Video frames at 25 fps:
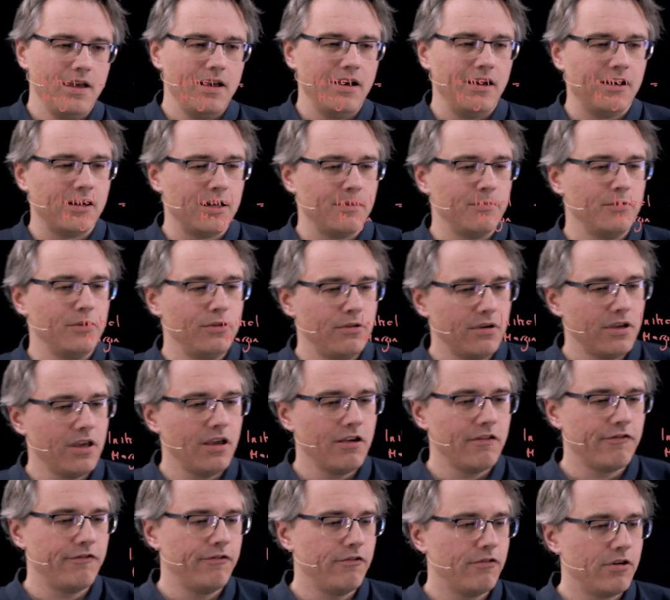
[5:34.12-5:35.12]
And I'm
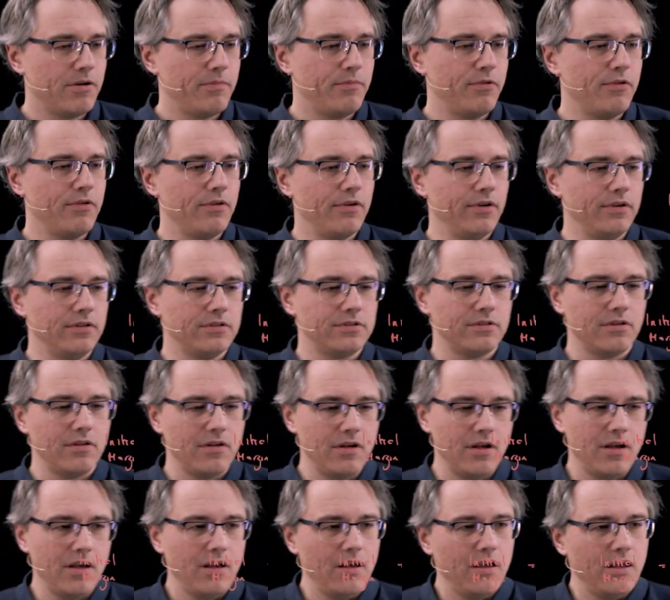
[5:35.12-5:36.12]
looking for a point
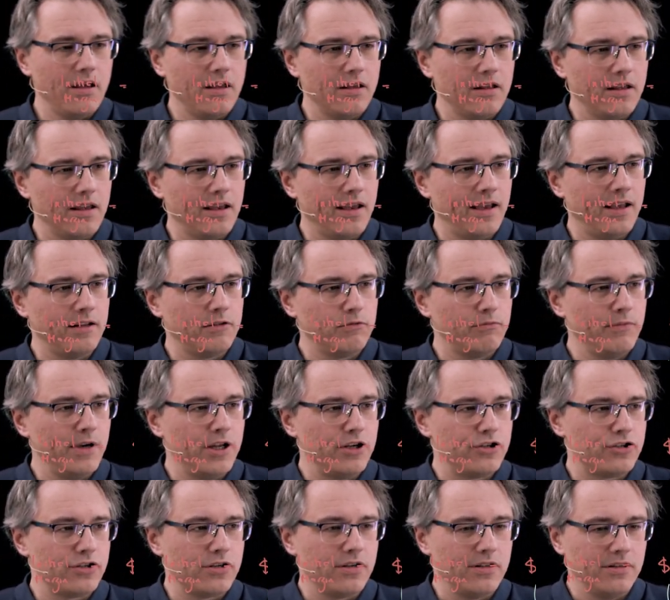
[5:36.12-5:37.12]
at
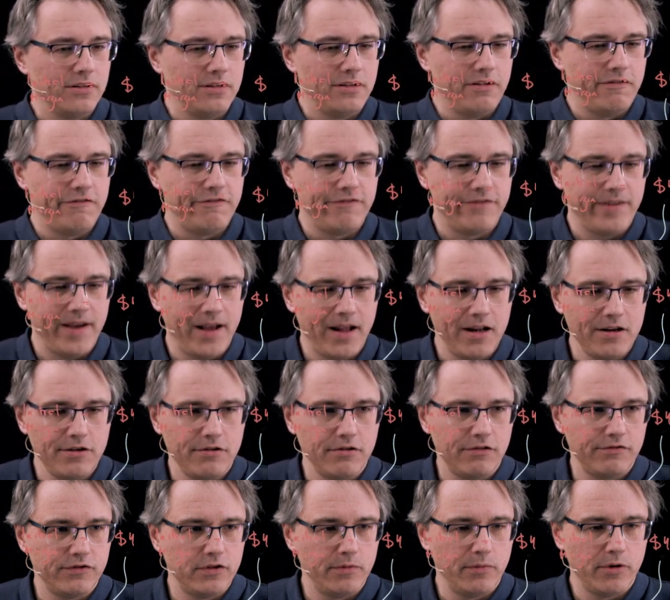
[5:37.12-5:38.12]
which the
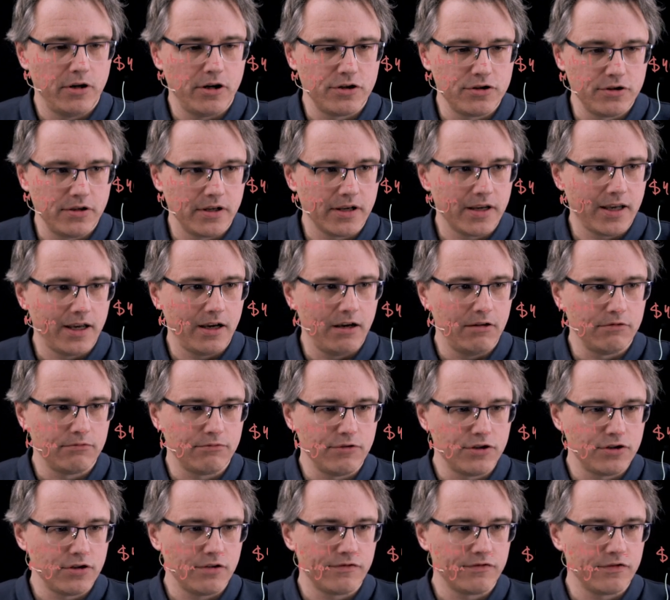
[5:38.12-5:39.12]
value of the margin account,
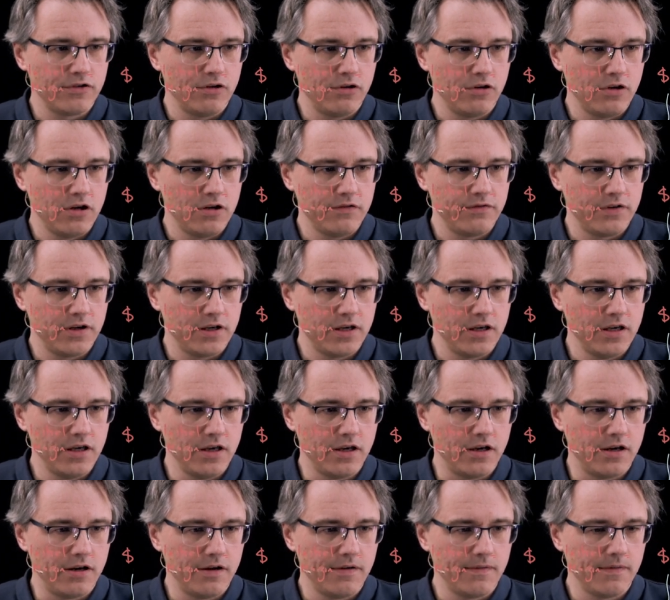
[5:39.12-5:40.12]
which I've got over
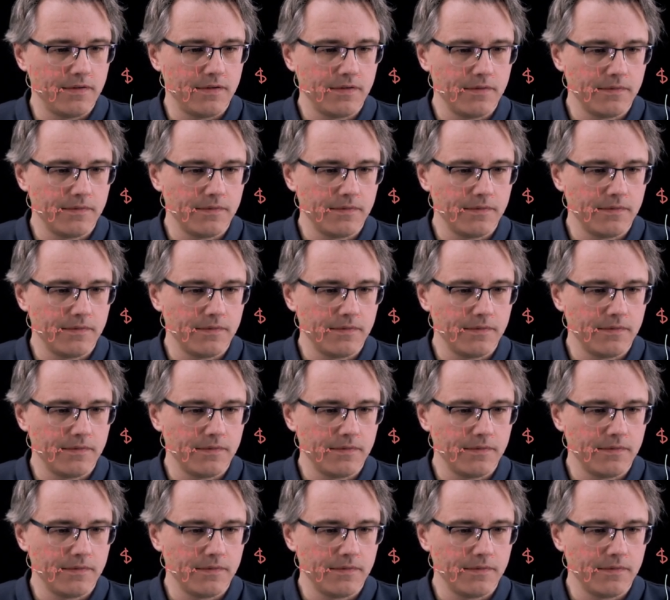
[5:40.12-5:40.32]
here,